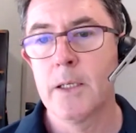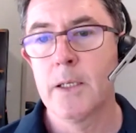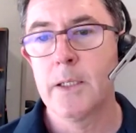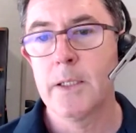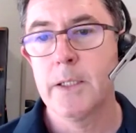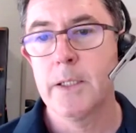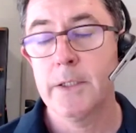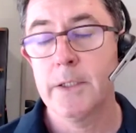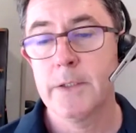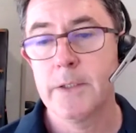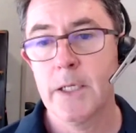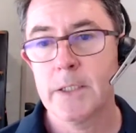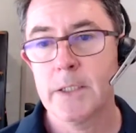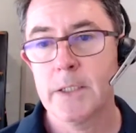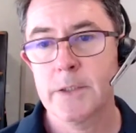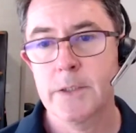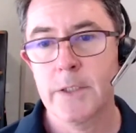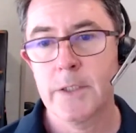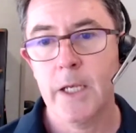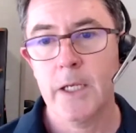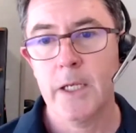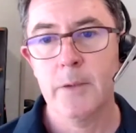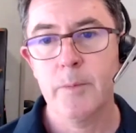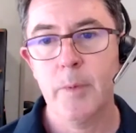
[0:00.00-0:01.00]
It does
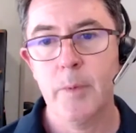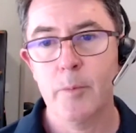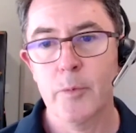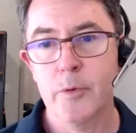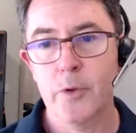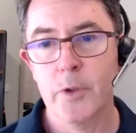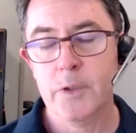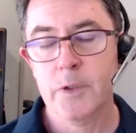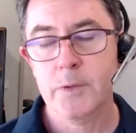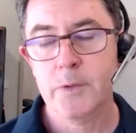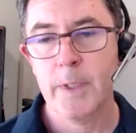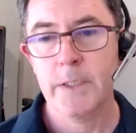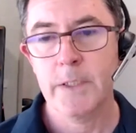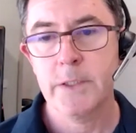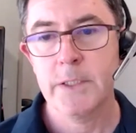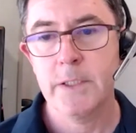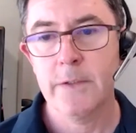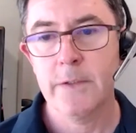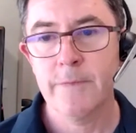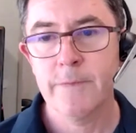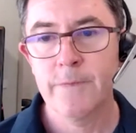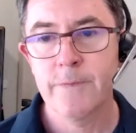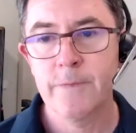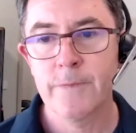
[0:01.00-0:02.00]
tend to be more
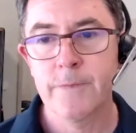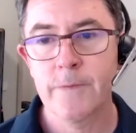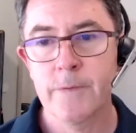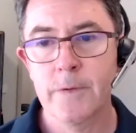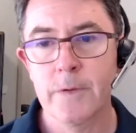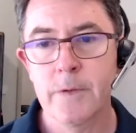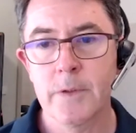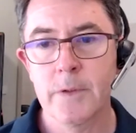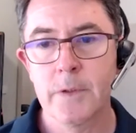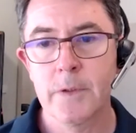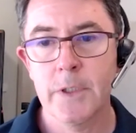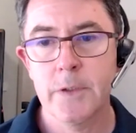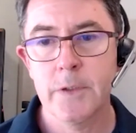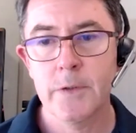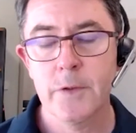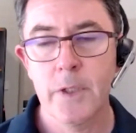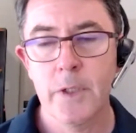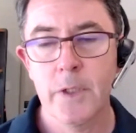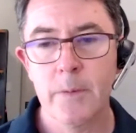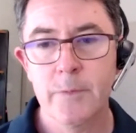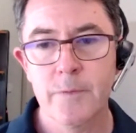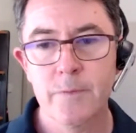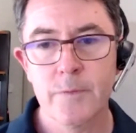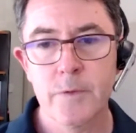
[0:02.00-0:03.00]
expensive in
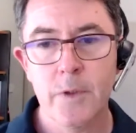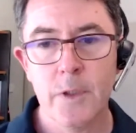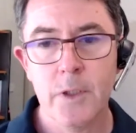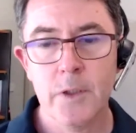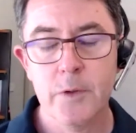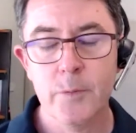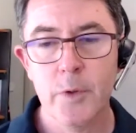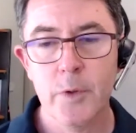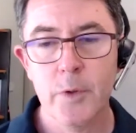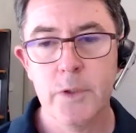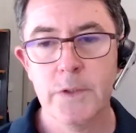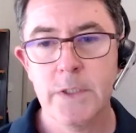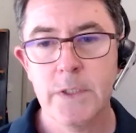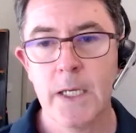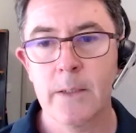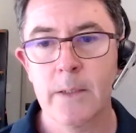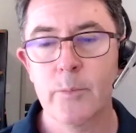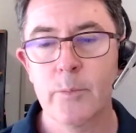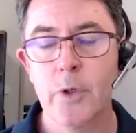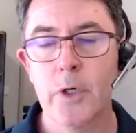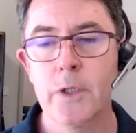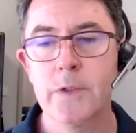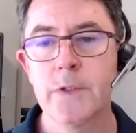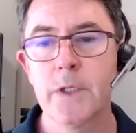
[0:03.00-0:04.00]
terms of dollars per tonne
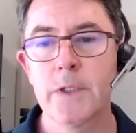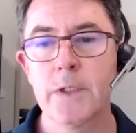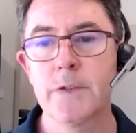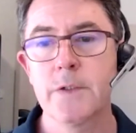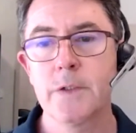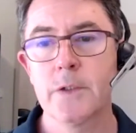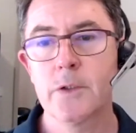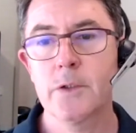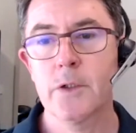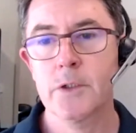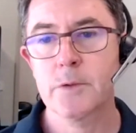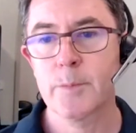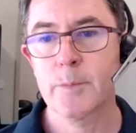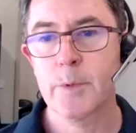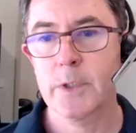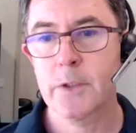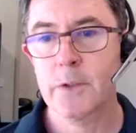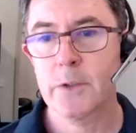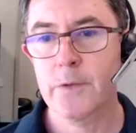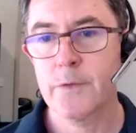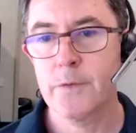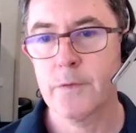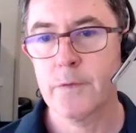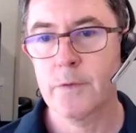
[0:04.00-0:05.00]
processing cost
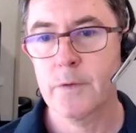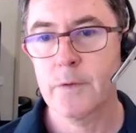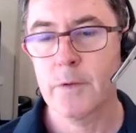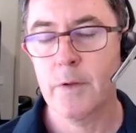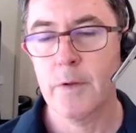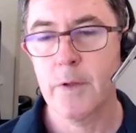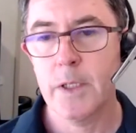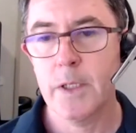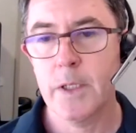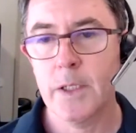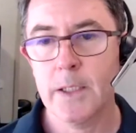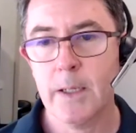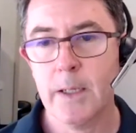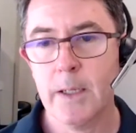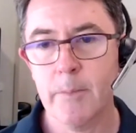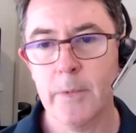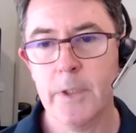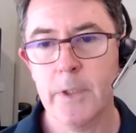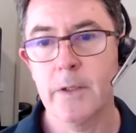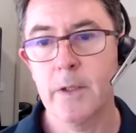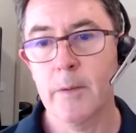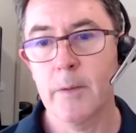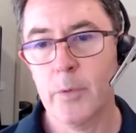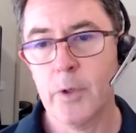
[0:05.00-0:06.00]
because the
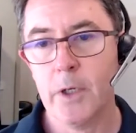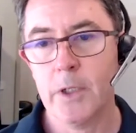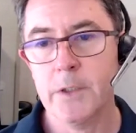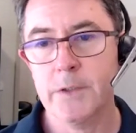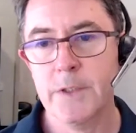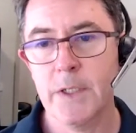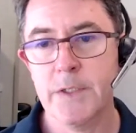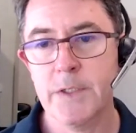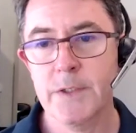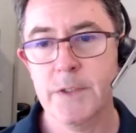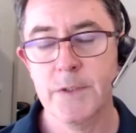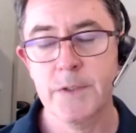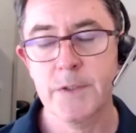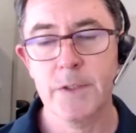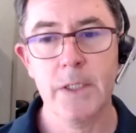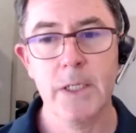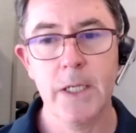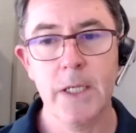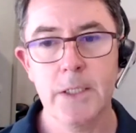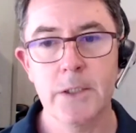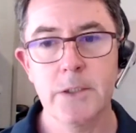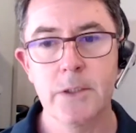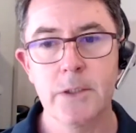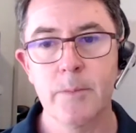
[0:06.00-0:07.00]
company that processes it
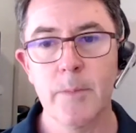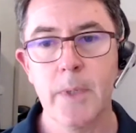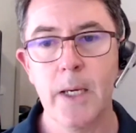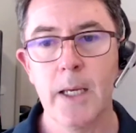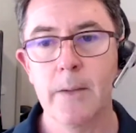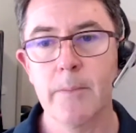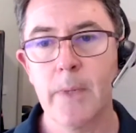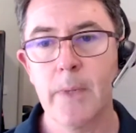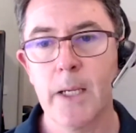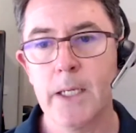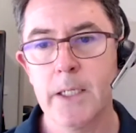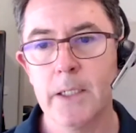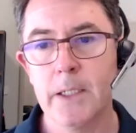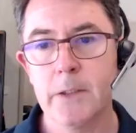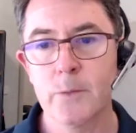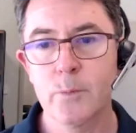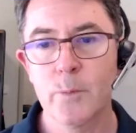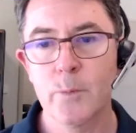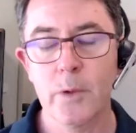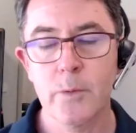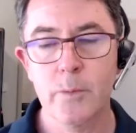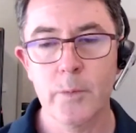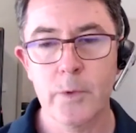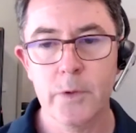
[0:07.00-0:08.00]
needs to make money as
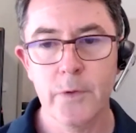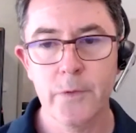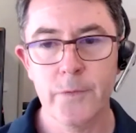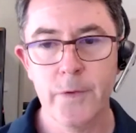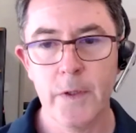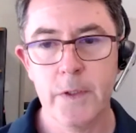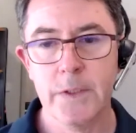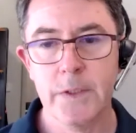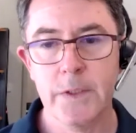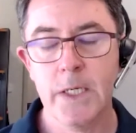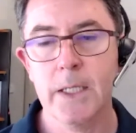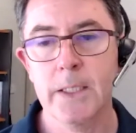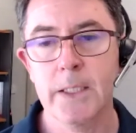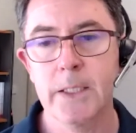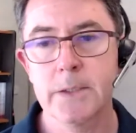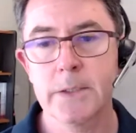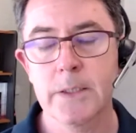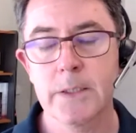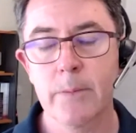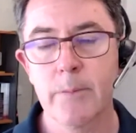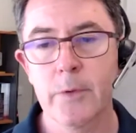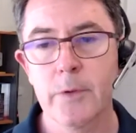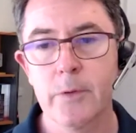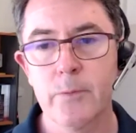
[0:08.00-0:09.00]
well because they're taking
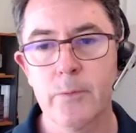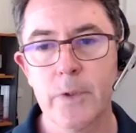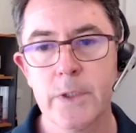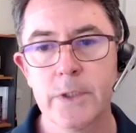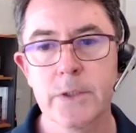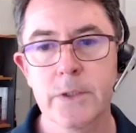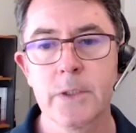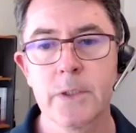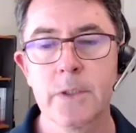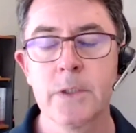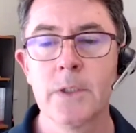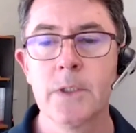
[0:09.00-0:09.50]
some of the risk.